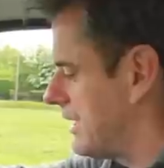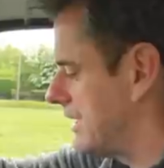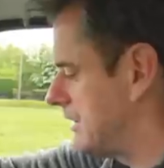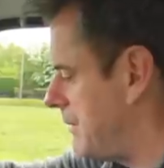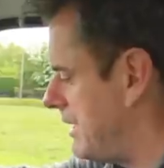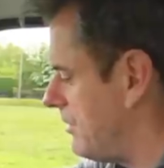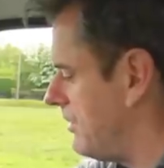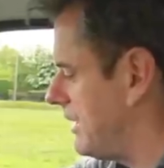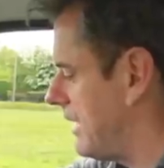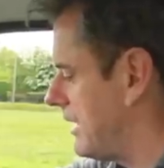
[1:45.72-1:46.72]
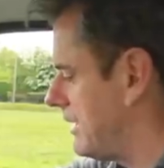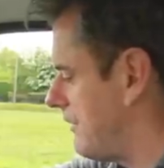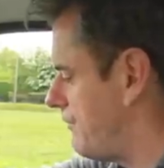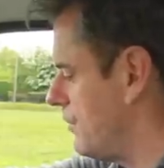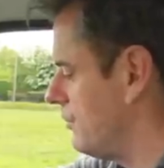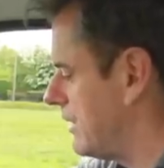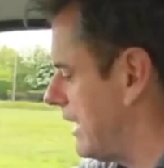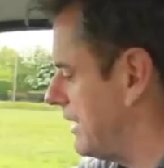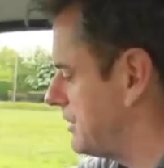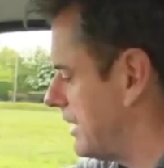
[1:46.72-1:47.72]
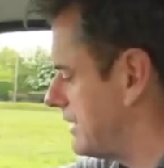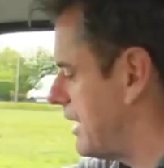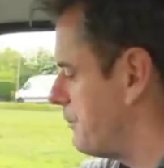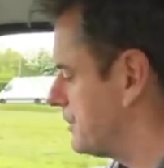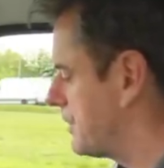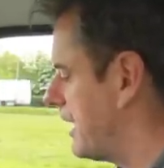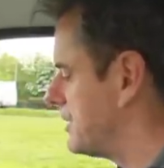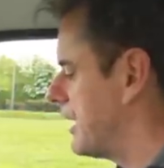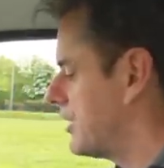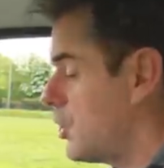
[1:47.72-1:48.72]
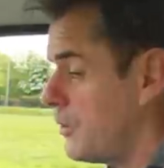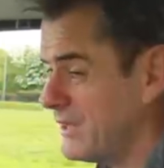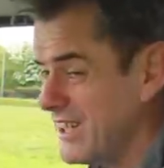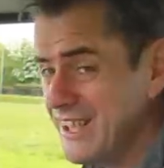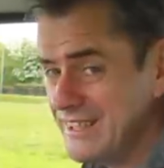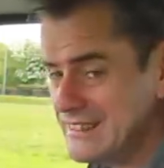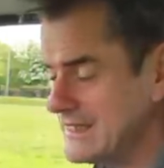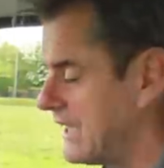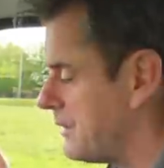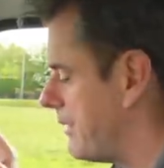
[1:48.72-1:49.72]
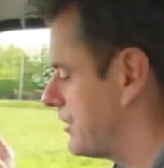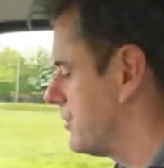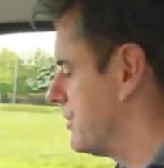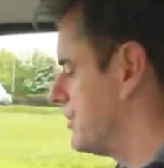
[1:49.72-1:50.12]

You get a speedo, you get a fuel gauge, you get a temperature gauge, you get a couple of lights to tell you battery